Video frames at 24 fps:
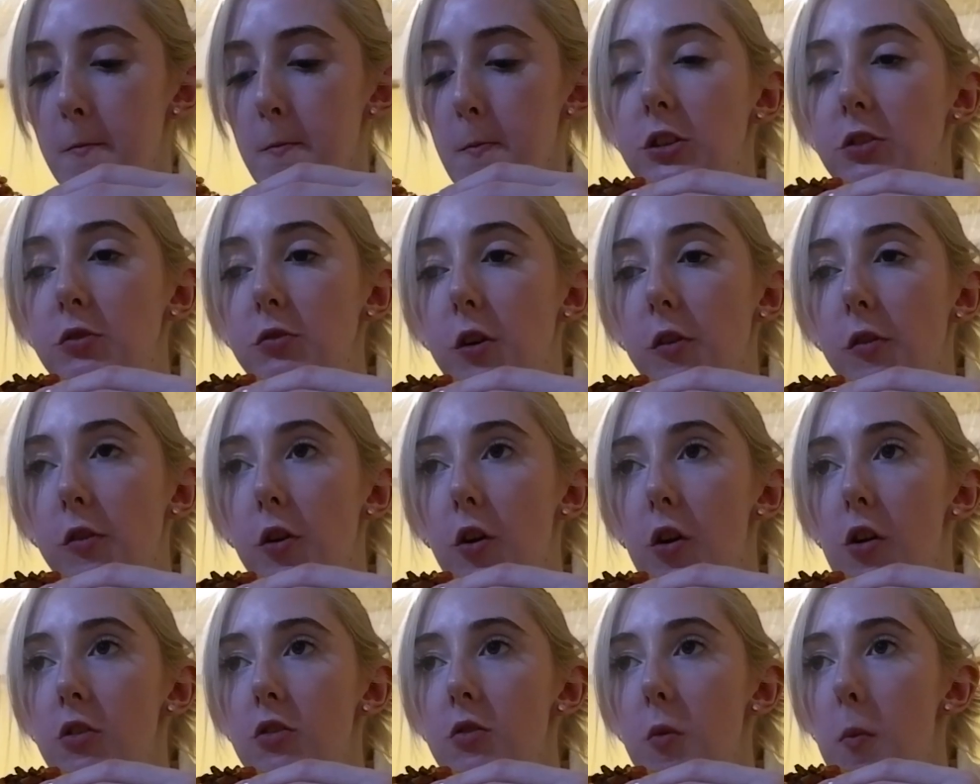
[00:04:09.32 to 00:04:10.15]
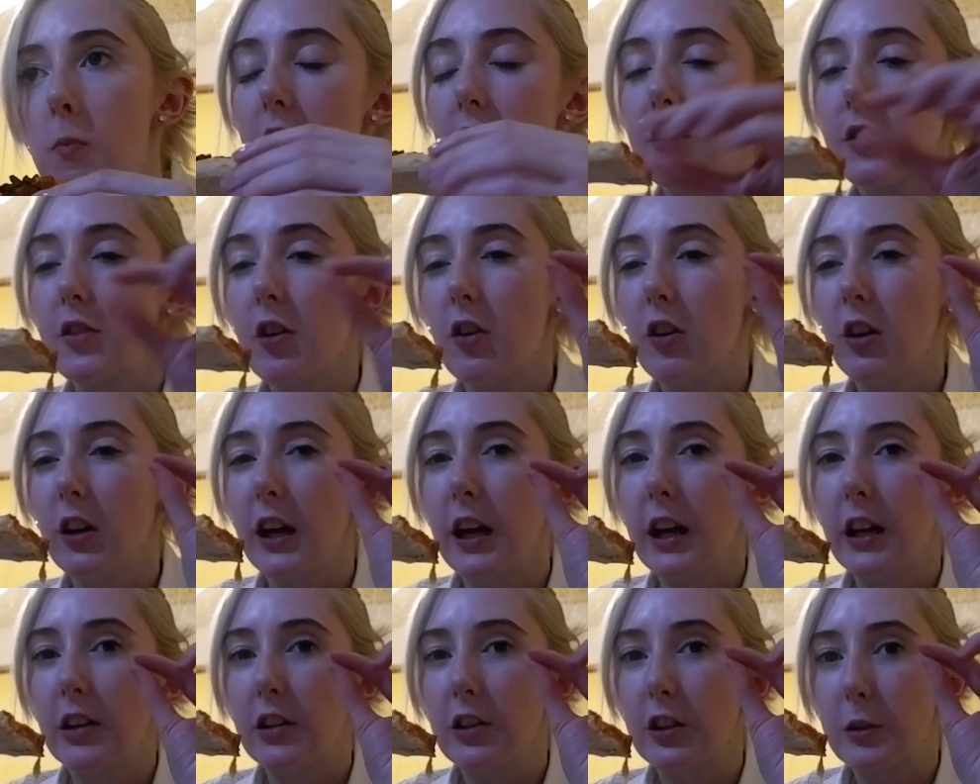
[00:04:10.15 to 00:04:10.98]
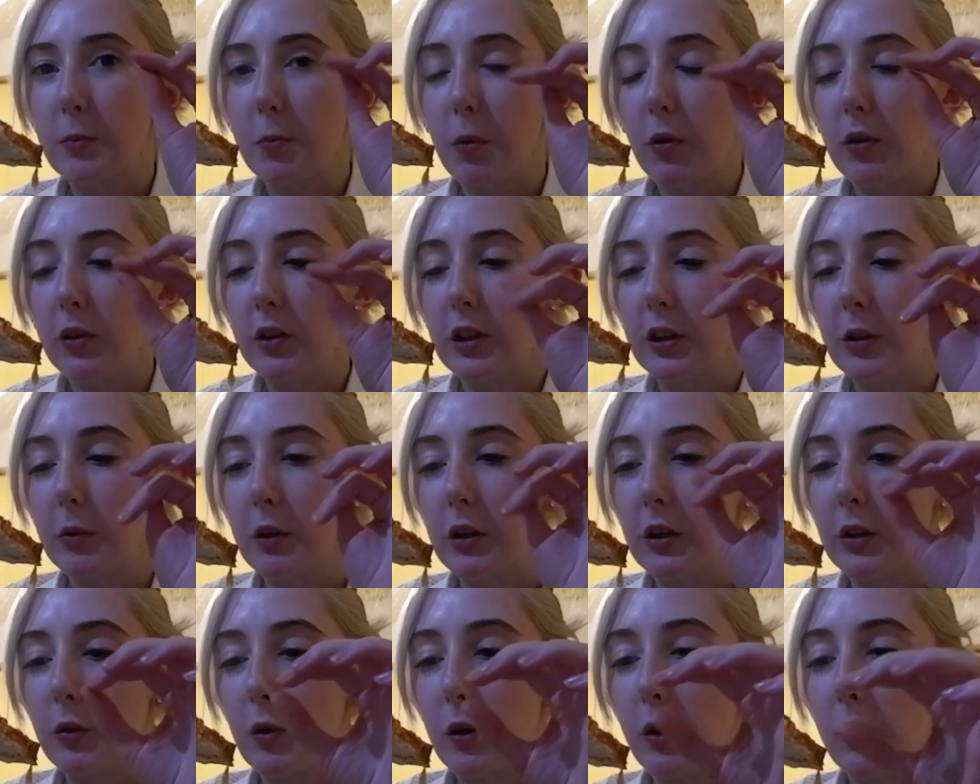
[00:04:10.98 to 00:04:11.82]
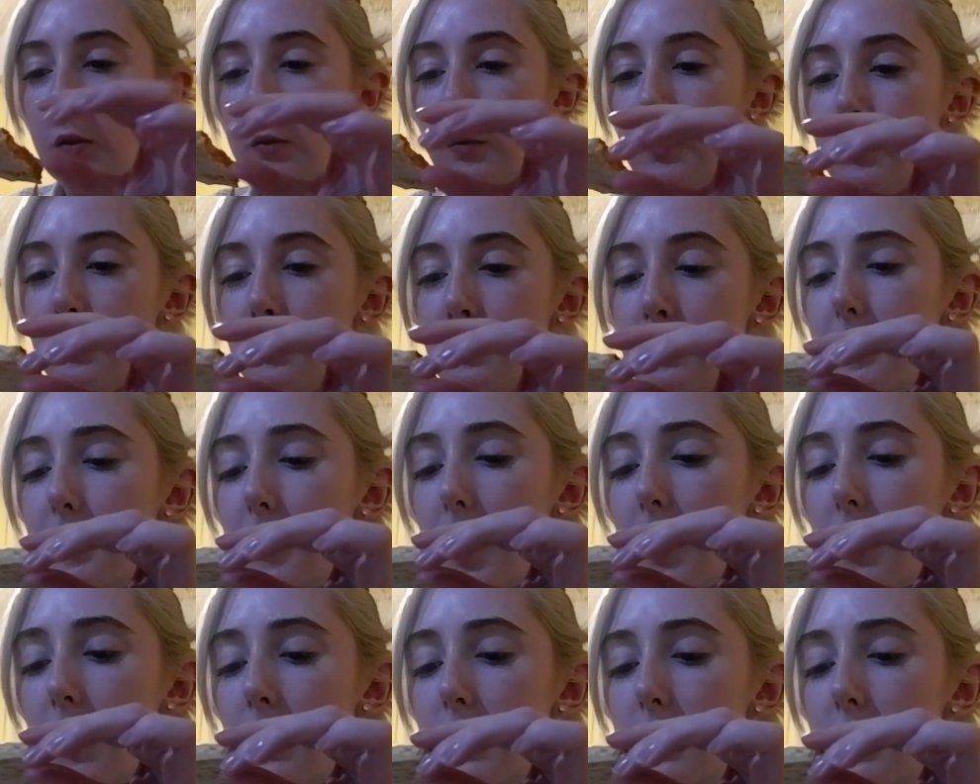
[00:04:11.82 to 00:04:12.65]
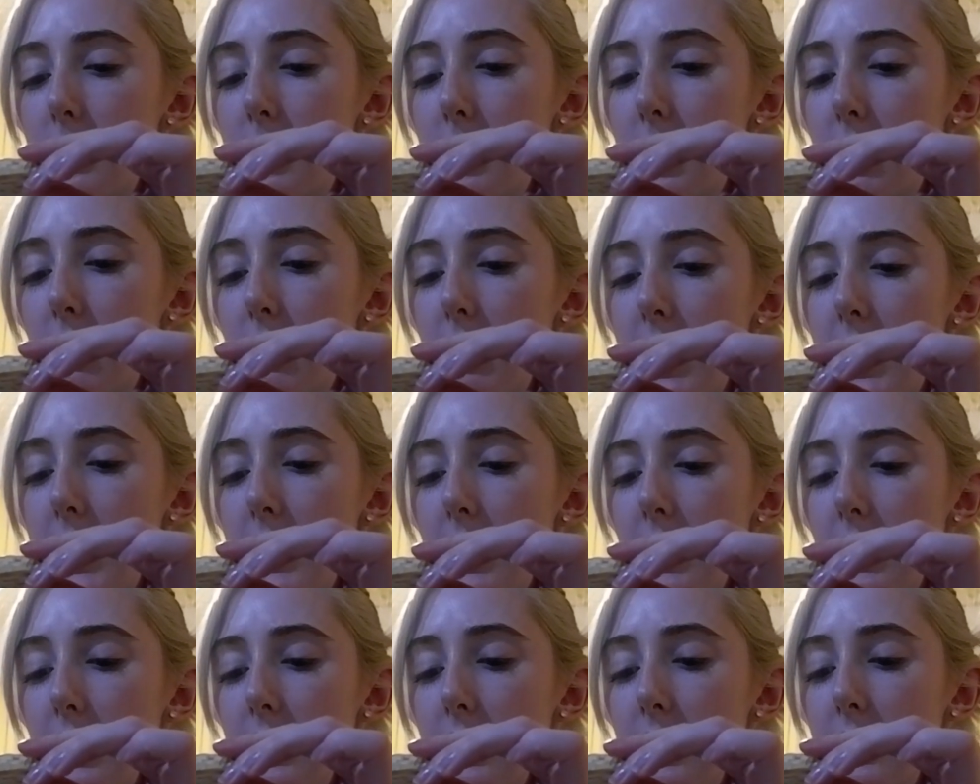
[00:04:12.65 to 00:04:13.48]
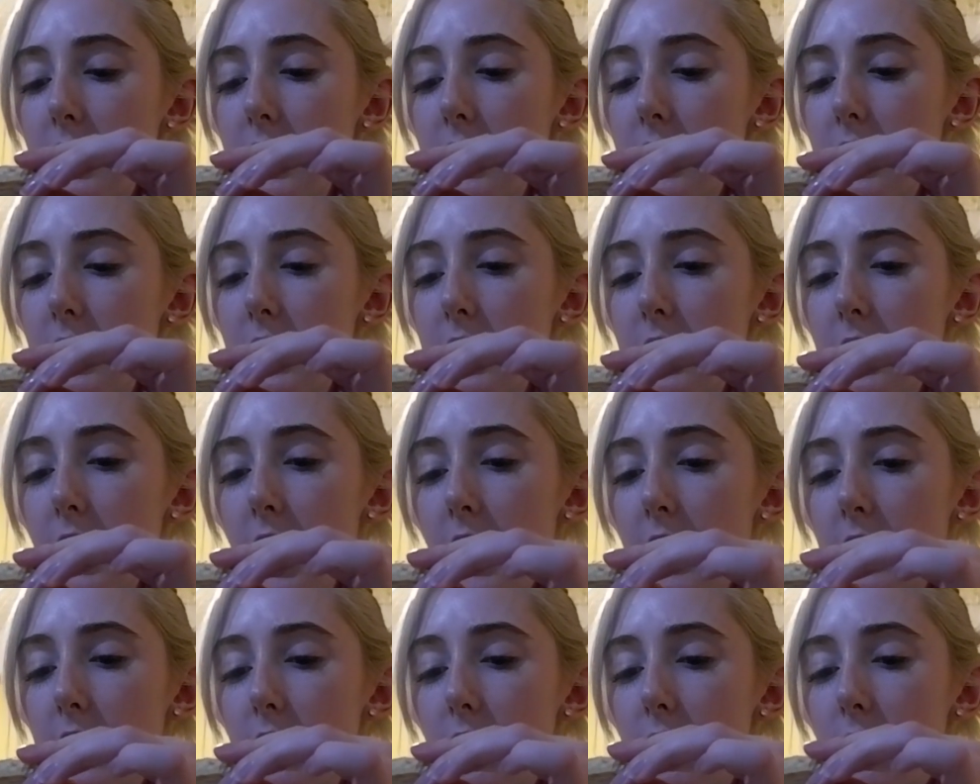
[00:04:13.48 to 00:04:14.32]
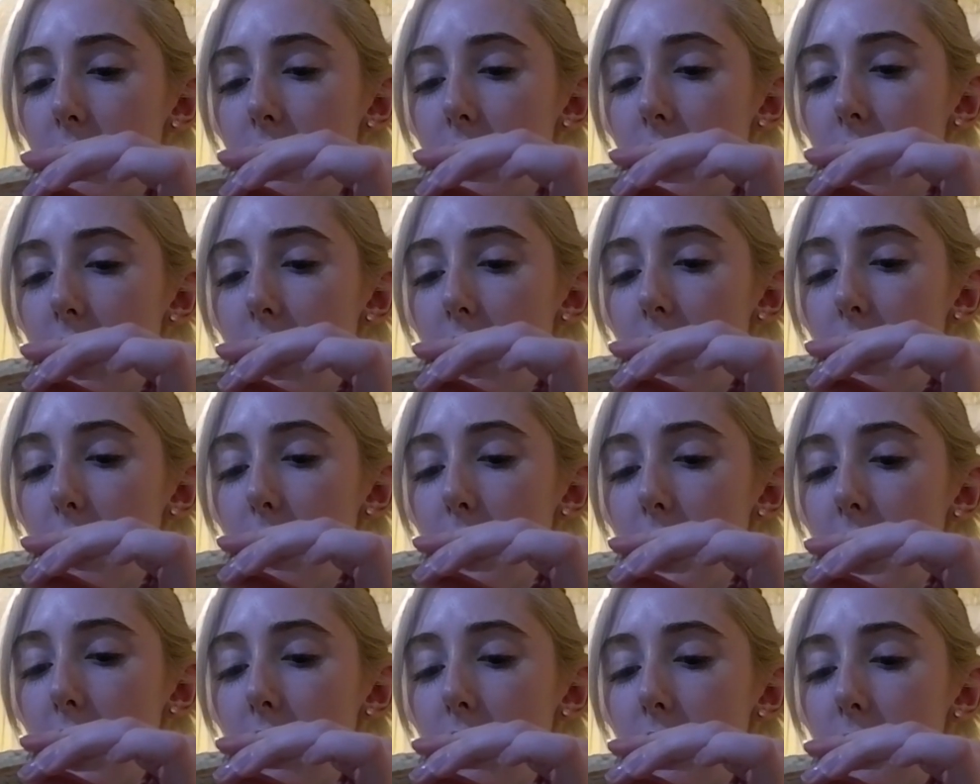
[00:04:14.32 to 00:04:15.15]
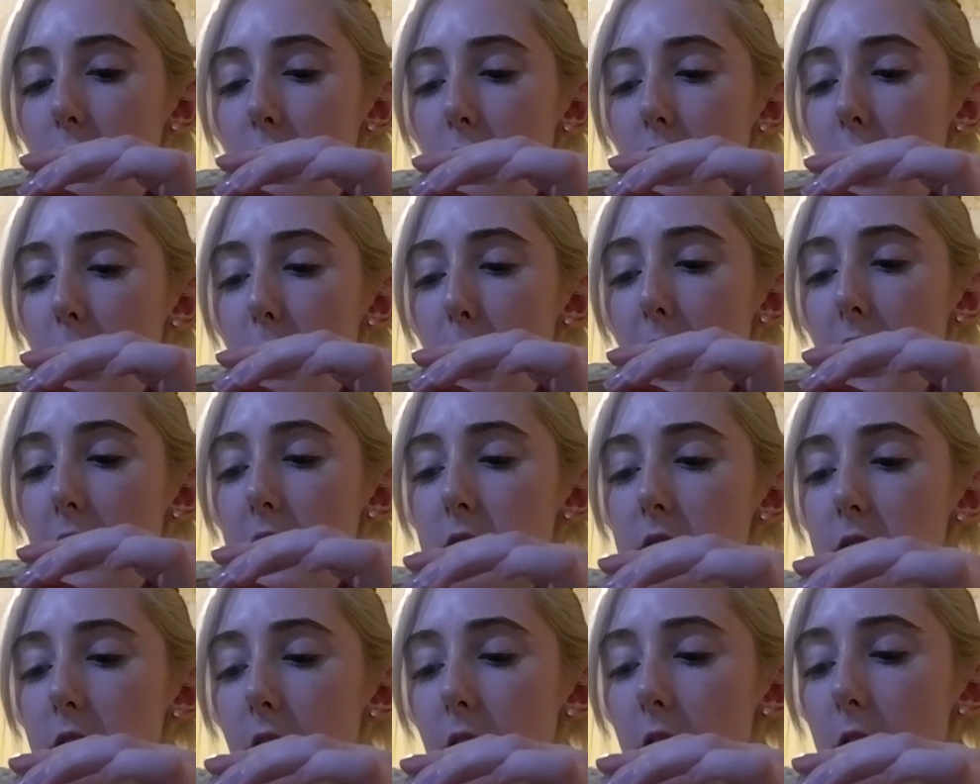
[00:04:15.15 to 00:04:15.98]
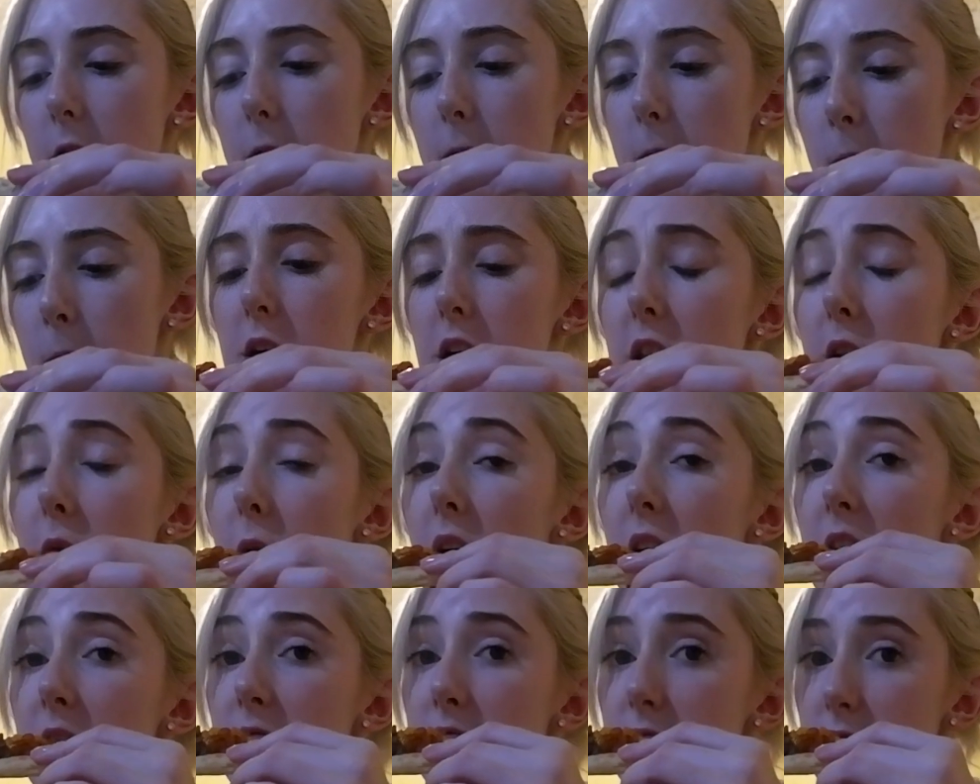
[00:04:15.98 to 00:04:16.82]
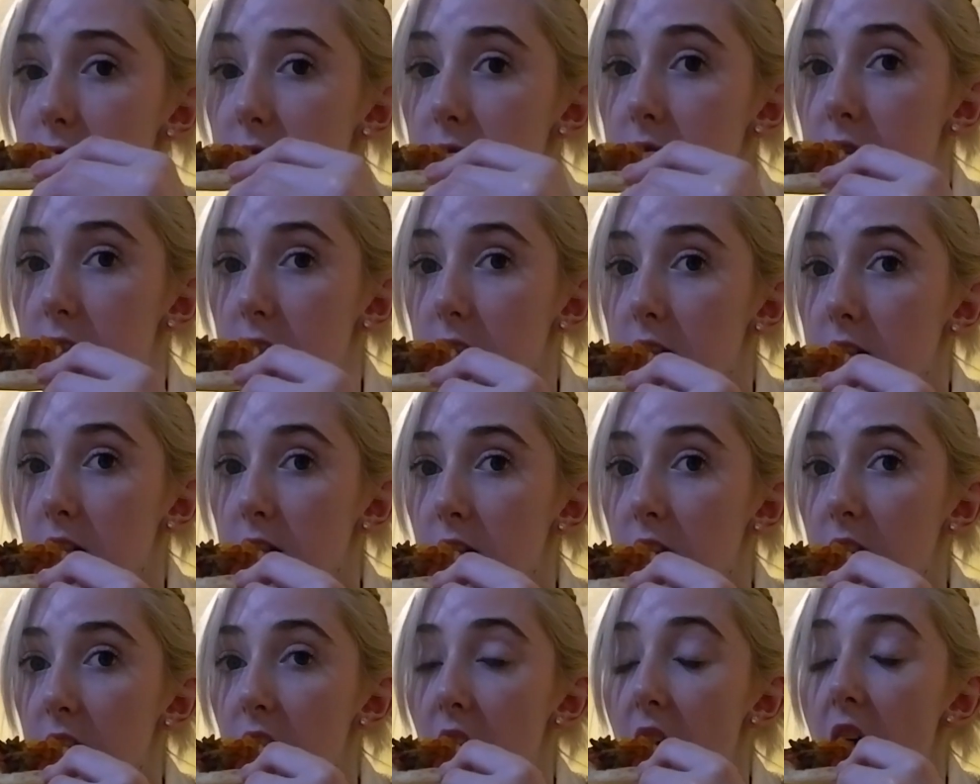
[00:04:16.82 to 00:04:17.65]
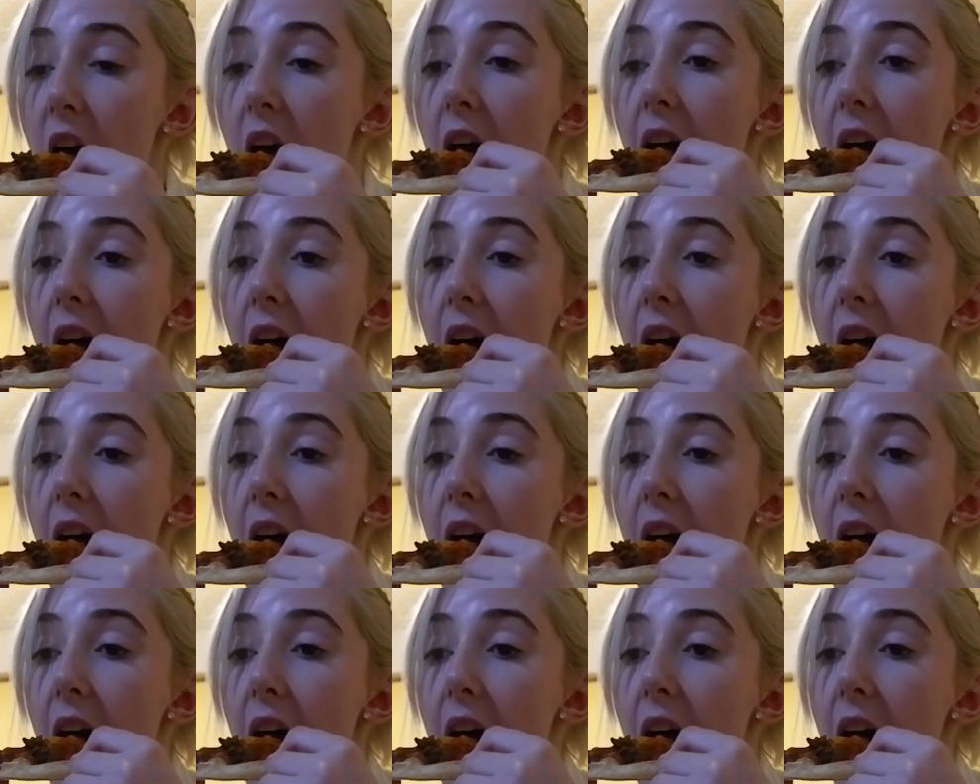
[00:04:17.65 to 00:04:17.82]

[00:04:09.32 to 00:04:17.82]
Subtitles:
That's rather nice. It's got like a hint of spice to it as well. I'm not sure what the green is. It said that it had oregano on it. It looks more like pesto. But either way, this is good.